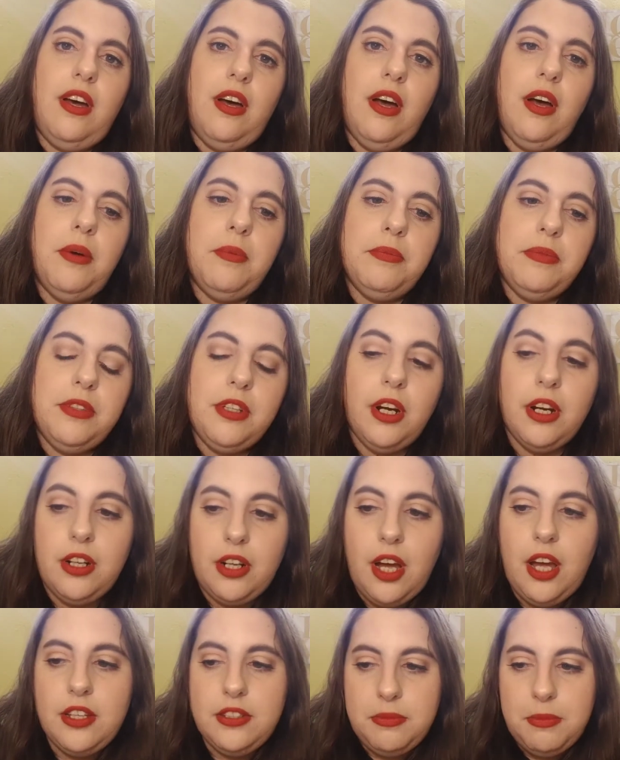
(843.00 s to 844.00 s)
um, Tarte
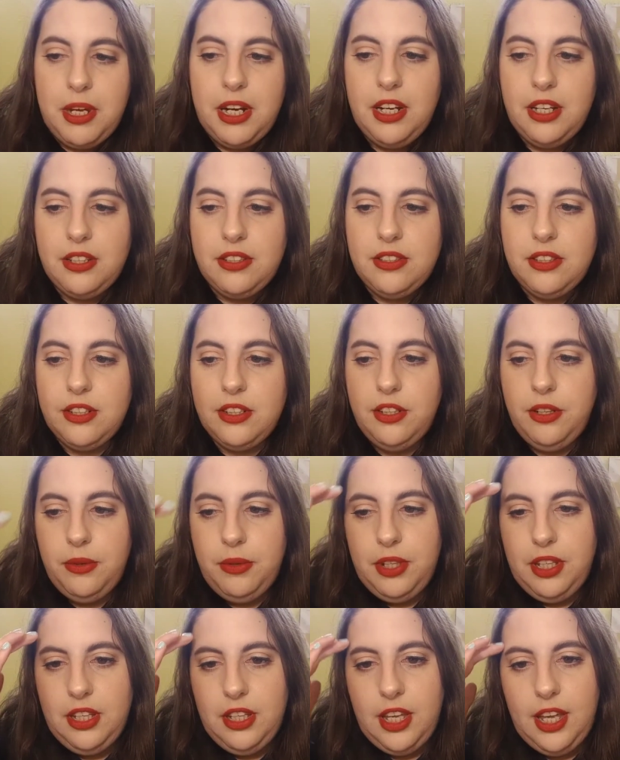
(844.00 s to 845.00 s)
Cosmetics. They're
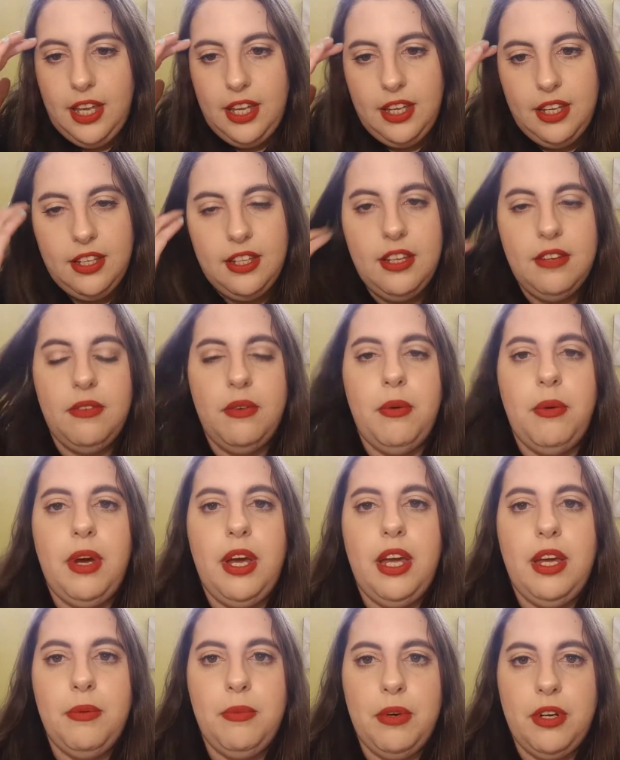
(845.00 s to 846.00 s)
doing a
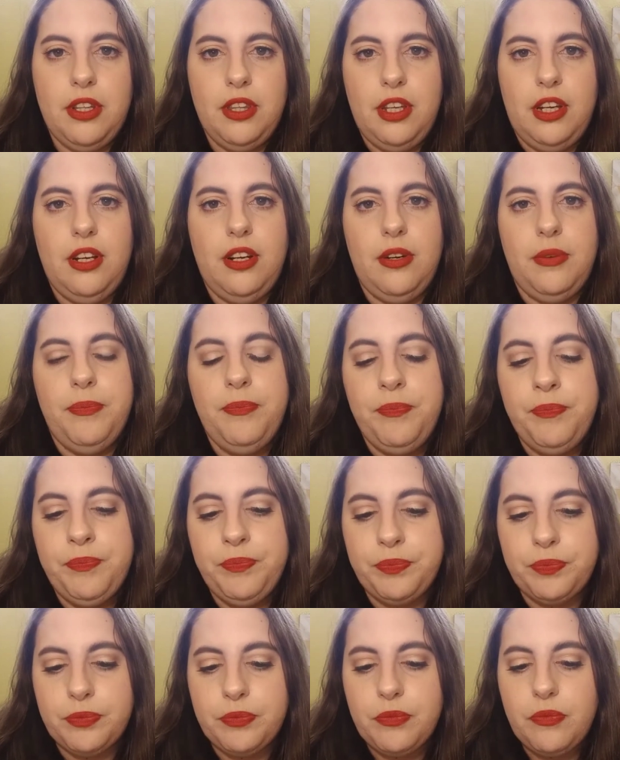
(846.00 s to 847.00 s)
giveaway where they're
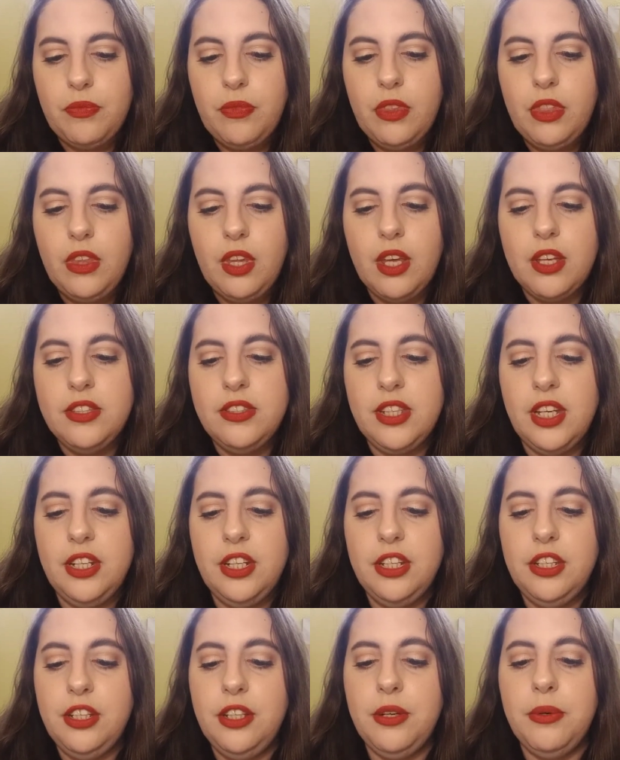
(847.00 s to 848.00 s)

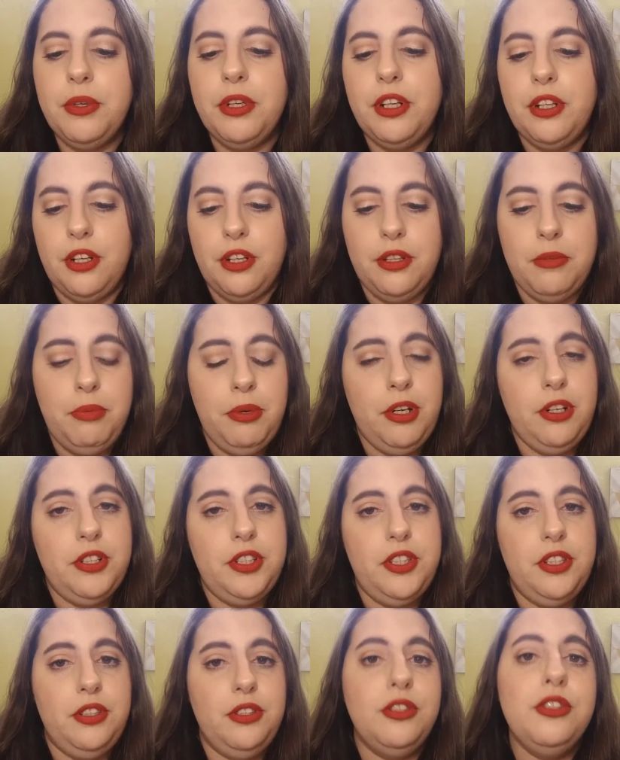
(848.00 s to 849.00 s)
sending you and another
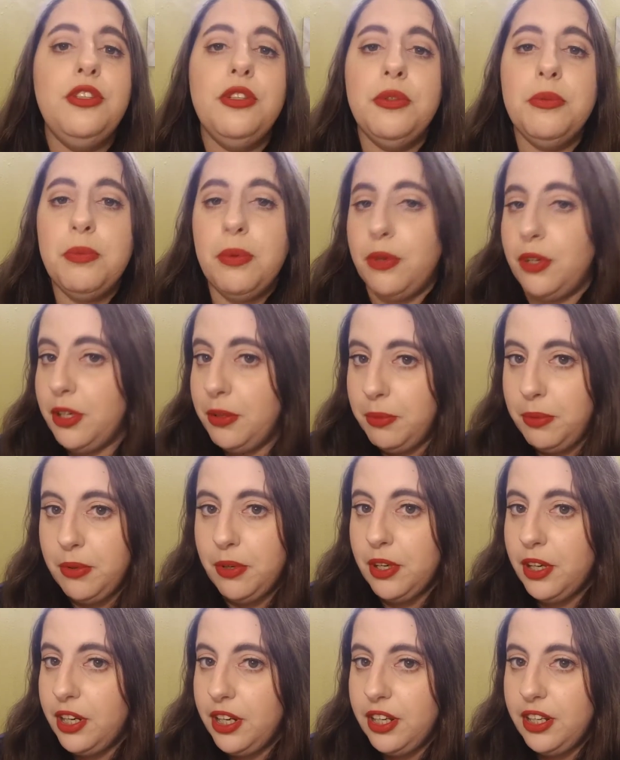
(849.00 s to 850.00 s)
person to Bora
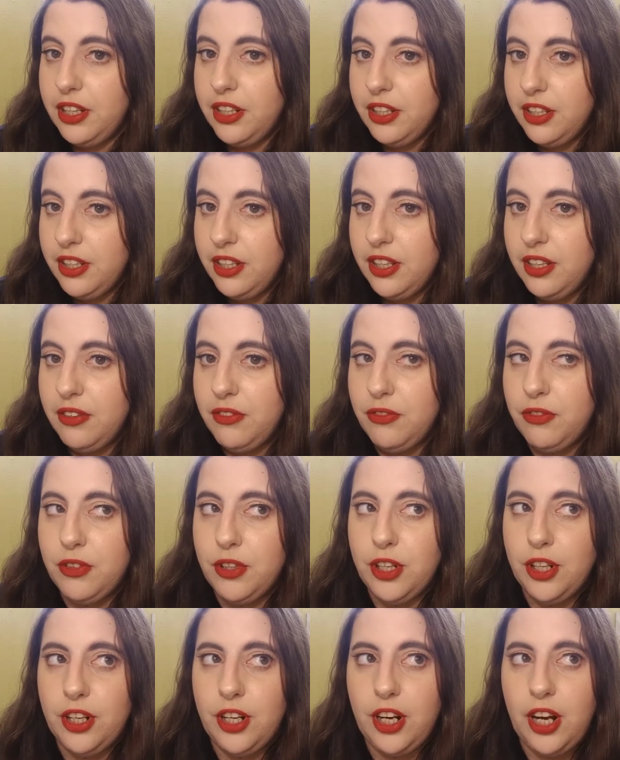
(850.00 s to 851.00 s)
Bora
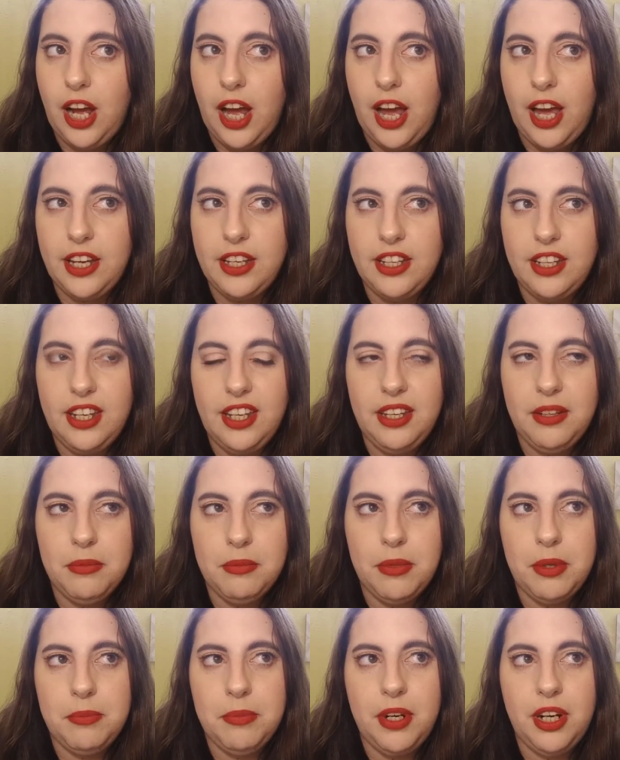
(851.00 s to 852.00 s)
for I can't
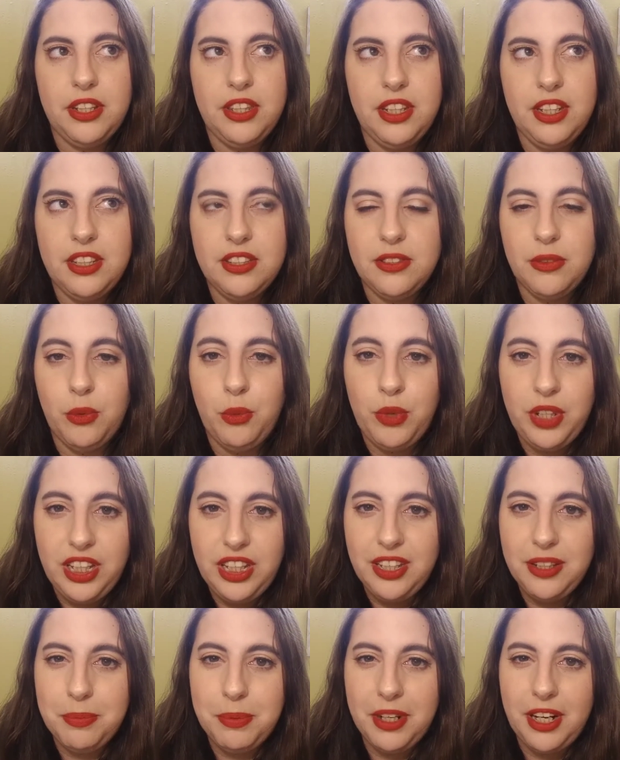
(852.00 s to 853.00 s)
remember. I think it's a
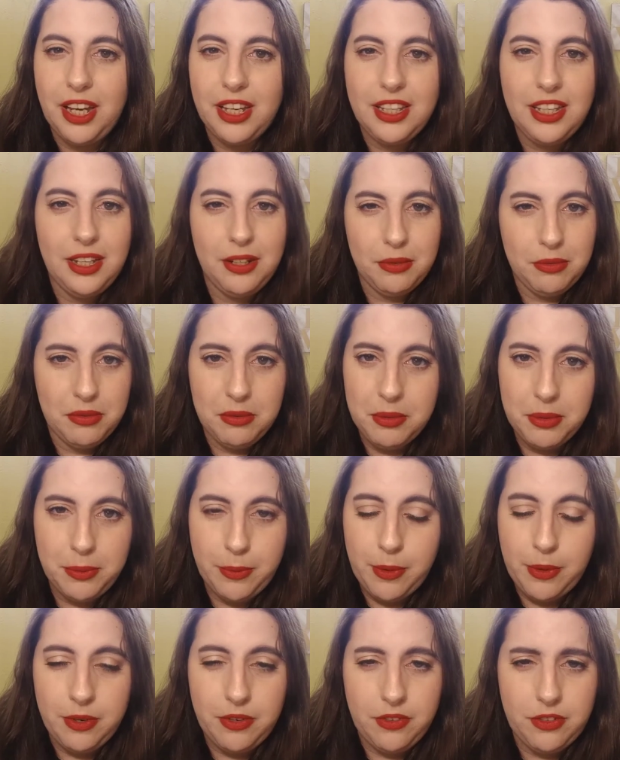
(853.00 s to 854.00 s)
week, but I can't
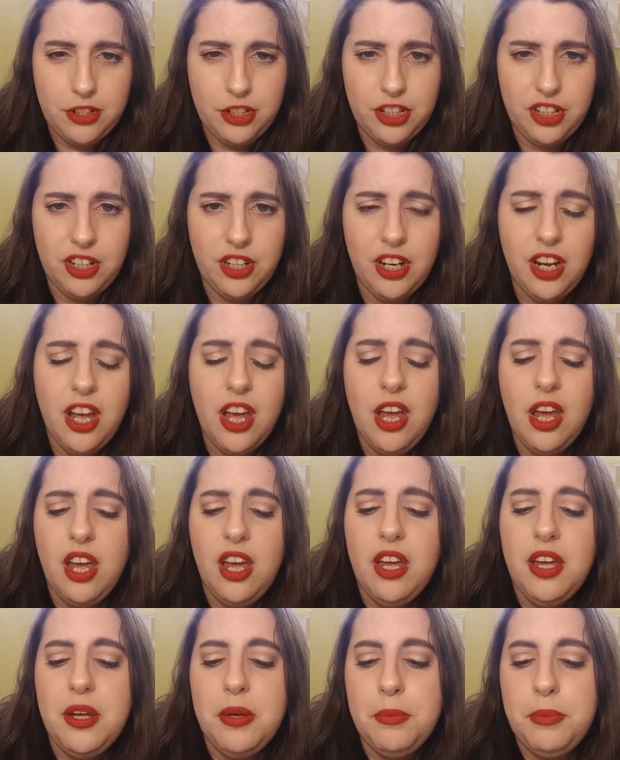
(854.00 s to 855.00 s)
remember for sure
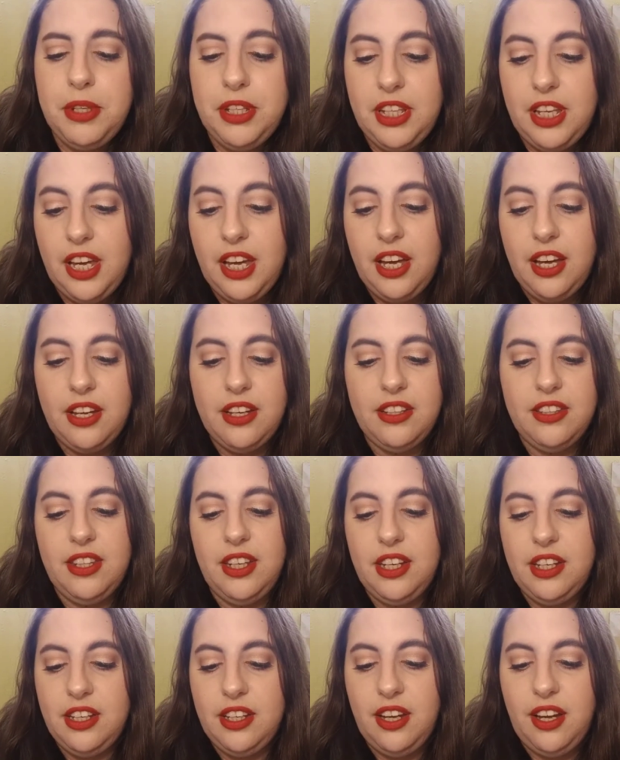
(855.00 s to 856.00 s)
but yeah,
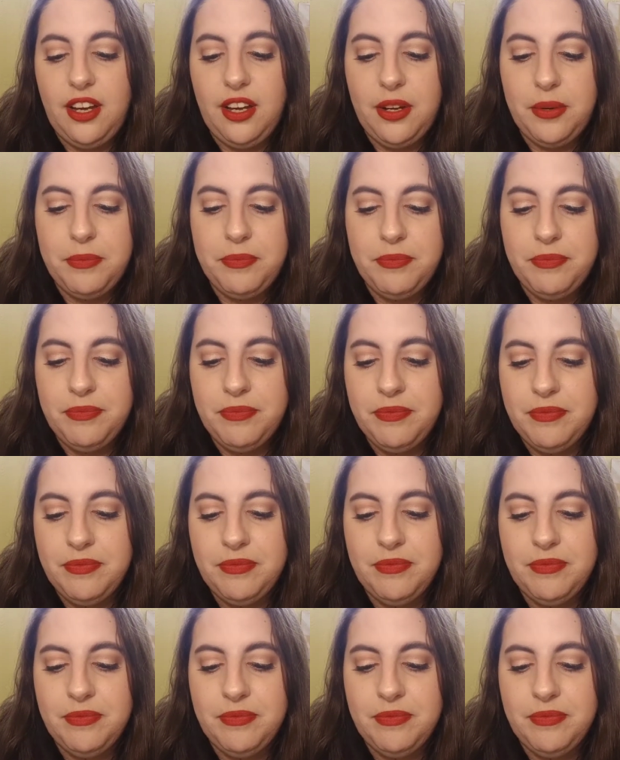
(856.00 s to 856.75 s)
they um